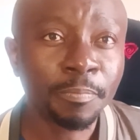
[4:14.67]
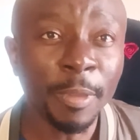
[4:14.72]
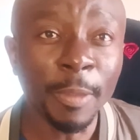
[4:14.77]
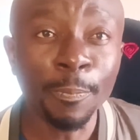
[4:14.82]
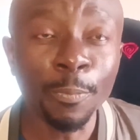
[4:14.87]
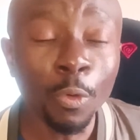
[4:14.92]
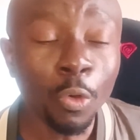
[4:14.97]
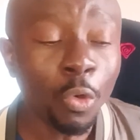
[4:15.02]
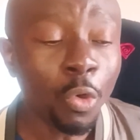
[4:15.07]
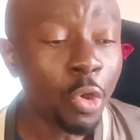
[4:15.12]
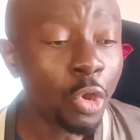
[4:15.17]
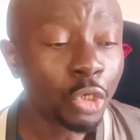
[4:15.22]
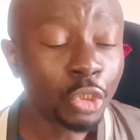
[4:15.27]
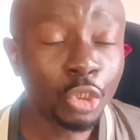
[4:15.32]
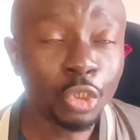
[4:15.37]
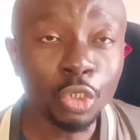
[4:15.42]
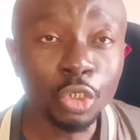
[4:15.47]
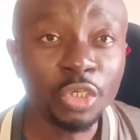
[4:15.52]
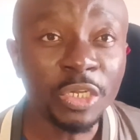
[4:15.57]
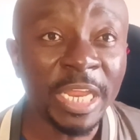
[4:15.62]
People,
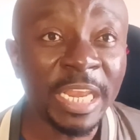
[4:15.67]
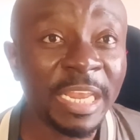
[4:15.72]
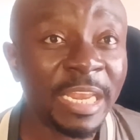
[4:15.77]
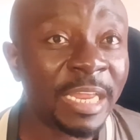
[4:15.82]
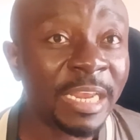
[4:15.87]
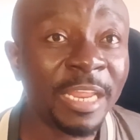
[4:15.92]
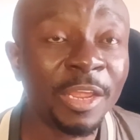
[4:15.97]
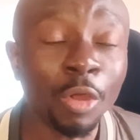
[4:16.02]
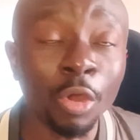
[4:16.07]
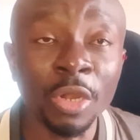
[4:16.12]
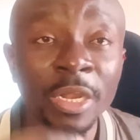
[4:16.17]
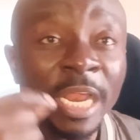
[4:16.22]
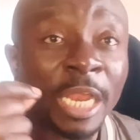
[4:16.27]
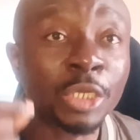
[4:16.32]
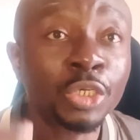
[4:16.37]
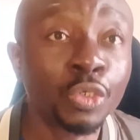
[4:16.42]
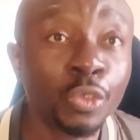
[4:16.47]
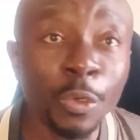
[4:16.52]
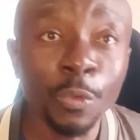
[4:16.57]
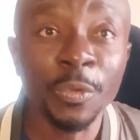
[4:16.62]
children learning
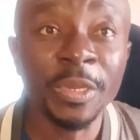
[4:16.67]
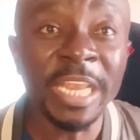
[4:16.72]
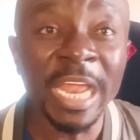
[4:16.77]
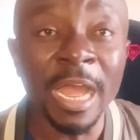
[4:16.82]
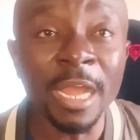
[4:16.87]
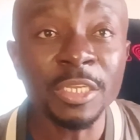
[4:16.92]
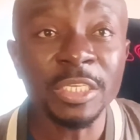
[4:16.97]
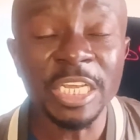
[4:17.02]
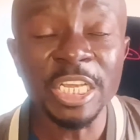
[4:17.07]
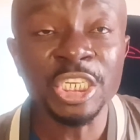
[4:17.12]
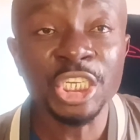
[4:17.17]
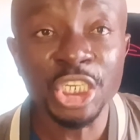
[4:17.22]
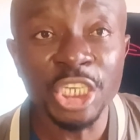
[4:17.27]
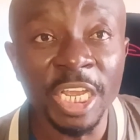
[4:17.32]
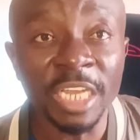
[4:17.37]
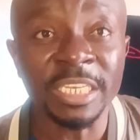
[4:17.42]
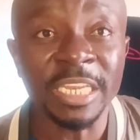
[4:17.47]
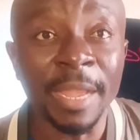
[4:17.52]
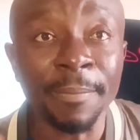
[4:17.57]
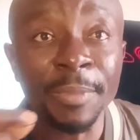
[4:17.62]
under tree without a
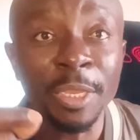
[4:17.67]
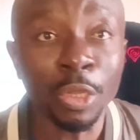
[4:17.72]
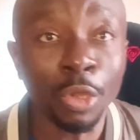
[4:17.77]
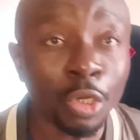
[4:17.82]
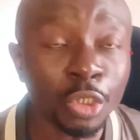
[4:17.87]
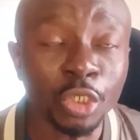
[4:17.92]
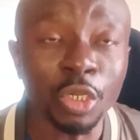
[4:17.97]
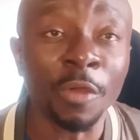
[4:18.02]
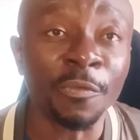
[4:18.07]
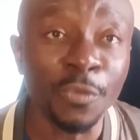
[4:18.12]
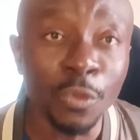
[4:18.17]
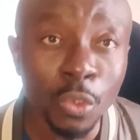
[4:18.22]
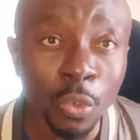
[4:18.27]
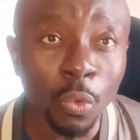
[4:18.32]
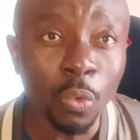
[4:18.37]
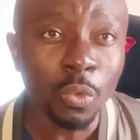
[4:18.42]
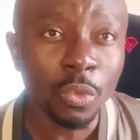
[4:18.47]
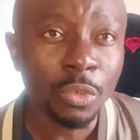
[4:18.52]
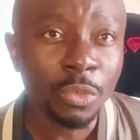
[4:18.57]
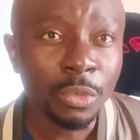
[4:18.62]
shelter because of
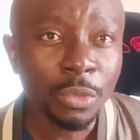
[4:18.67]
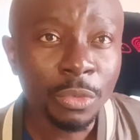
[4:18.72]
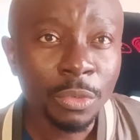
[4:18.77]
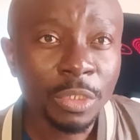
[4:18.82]
you.